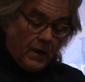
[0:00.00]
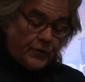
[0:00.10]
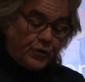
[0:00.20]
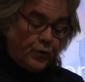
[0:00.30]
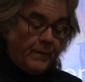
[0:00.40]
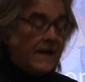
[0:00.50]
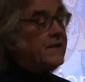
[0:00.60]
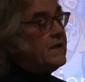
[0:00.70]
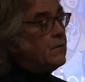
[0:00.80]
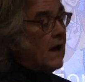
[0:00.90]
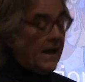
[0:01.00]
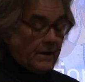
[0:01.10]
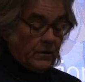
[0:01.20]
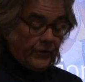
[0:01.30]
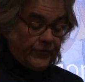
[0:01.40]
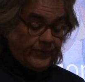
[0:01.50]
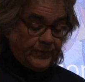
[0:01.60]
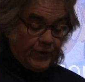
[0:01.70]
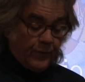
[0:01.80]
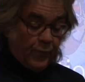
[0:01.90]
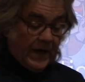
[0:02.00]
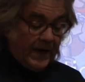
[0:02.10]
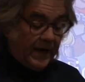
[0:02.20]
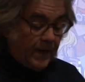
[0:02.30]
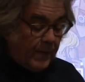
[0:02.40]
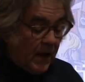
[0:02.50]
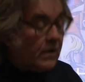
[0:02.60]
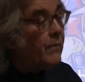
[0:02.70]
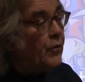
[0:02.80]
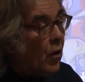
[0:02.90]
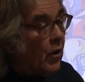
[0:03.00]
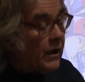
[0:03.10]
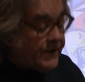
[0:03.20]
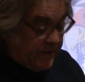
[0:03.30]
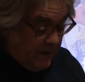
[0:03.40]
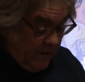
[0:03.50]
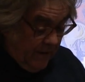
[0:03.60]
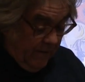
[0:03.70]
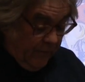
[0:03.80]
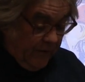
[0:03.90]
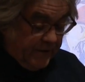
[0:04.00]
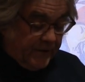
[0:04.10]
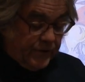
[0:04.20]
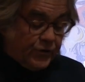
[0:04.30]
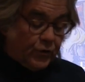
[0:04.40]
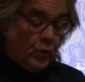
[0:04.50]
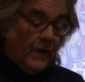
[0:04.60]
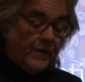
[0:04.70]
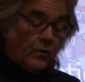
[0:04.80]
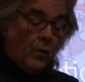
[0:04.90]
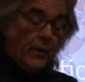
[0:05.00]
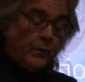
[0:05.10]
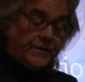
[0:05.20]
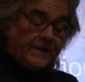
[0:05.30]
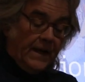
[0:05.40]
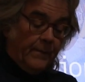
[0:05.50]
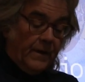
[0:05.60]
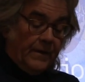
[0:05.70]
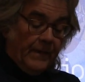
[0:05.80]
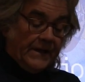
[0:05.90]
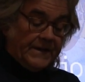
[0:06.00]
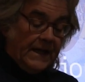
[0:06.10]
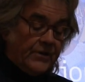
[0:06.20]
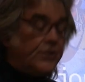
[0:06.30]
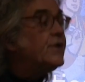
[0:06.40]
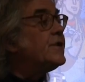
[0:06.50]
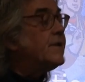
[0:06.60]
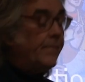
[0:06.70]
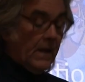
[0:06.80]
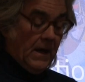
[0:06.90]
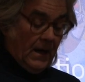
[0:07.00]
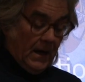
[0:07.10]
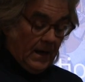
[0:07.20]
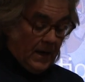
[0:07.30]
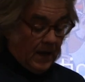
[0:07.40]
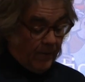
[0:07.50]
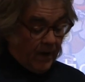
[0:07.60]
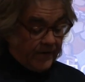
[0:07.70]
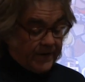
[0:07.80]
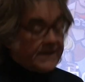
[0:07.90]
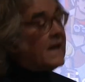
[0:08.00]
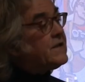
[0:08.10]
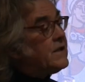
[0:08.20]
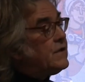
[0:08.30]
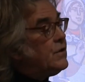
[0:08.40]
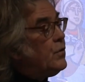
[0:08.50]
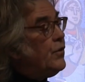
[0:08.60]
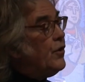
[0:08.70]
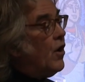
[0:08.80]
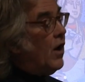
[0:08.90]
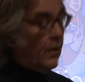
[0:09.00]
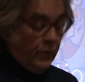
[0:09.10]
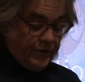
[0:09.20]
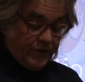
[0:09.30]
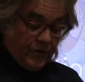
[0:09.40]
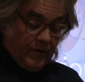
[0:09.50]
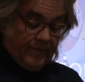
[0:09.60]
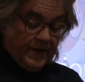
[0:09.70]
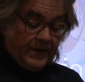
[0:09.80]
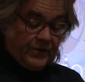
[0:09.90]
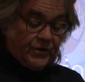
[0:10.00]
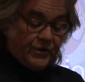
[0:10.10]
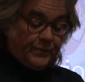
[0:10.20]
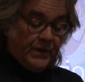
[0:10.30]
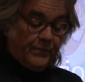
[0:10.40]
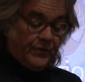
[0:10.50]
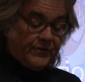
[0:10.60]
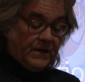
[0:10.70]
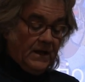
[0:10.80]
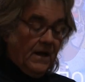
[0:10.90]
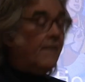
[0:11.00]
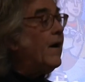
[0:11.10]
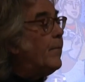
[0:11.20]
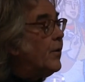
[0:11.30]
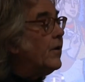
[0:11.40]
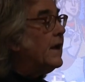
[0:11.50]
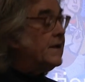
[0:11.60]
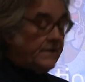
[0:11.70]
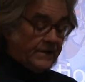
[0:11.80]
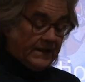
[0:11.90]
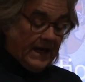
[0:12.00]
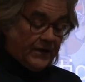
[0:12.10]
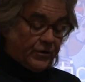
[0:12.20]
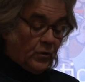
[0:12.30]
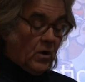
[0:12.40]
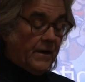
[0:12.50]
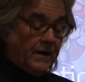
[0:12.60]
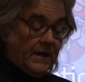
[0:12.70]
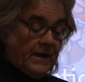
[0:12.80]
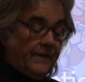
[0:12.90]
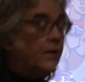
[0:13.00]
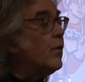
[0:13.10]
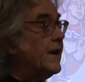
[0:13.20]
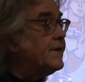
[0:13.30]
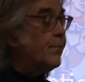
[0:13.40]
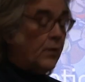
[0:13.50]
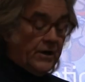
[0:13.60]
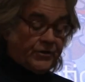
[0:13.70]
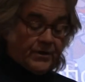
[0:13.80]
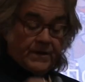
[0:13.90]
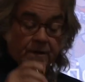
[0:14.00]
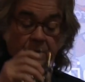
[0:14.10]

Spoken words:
Two Métis radicals, Jim Brady and Malcolm Norris, for instance, drew on the growing resentment and tensions among the destitute, non-reserved Indigenous peoples of Alberta and Saskatchewan in the Great Depression.